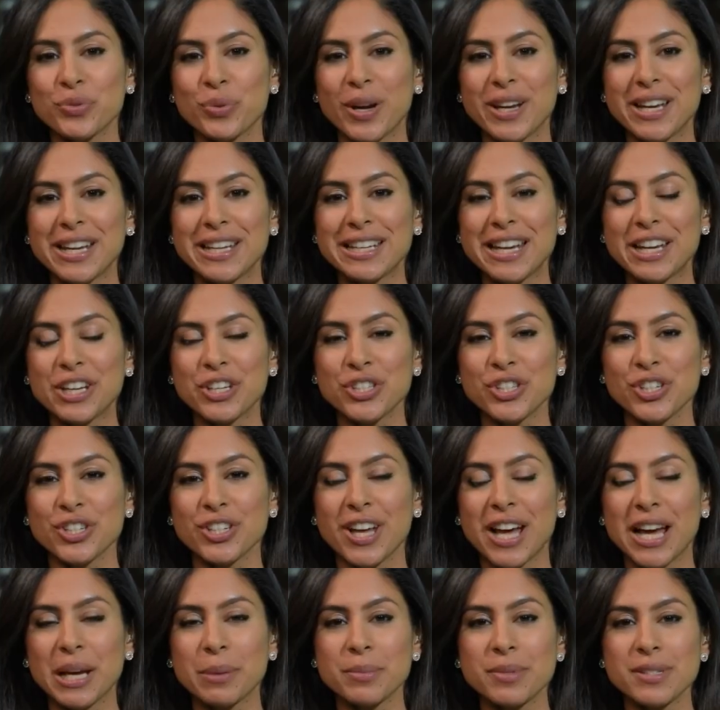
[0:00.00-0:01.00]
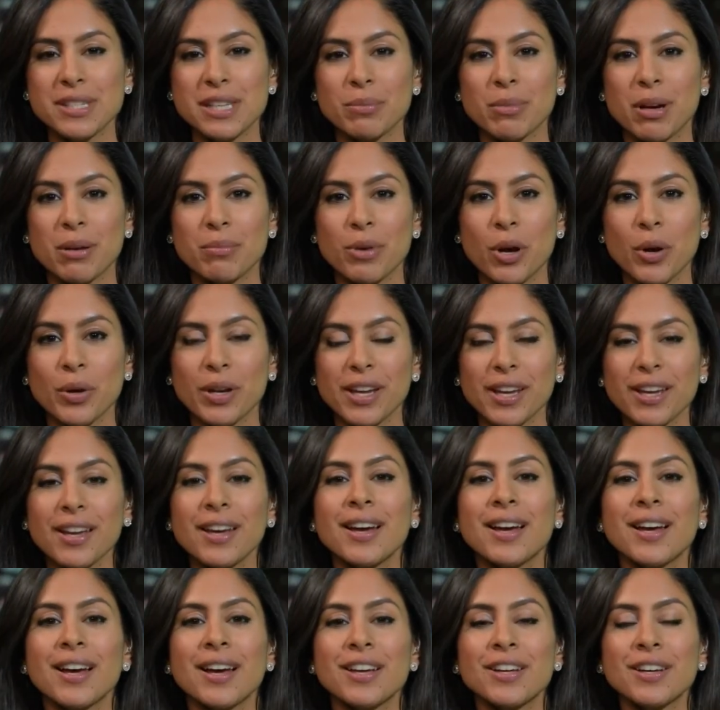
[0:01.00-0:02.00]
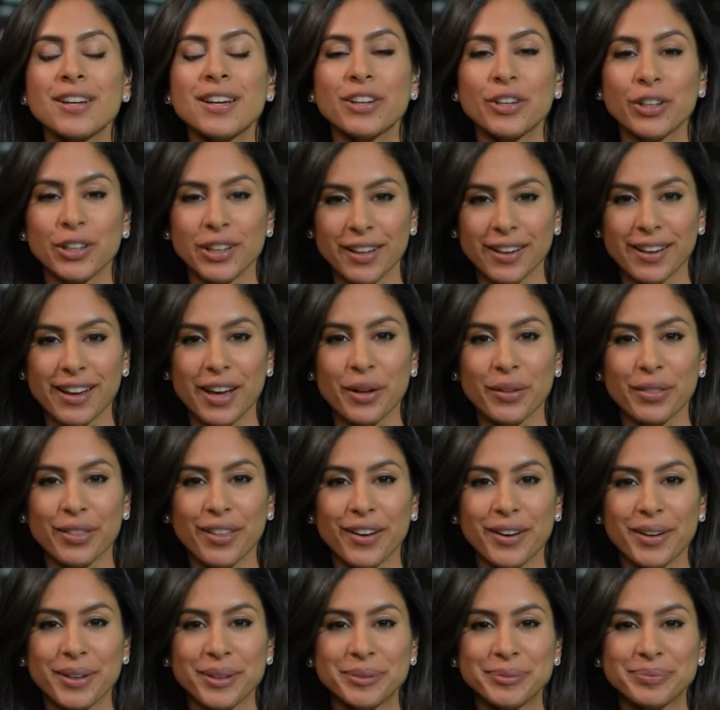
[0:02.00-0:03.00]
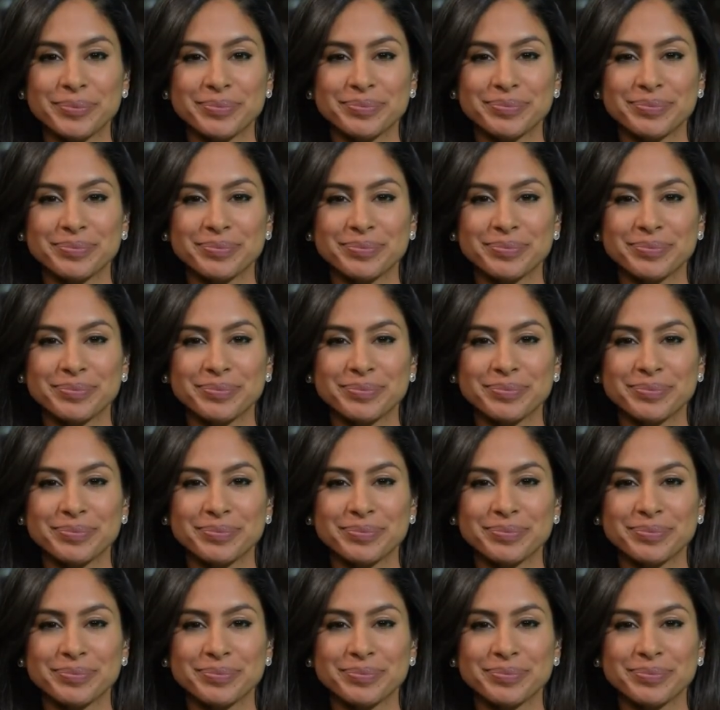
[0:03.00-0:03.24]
Trading Nation. I'm Seema Modi. Good luck out there.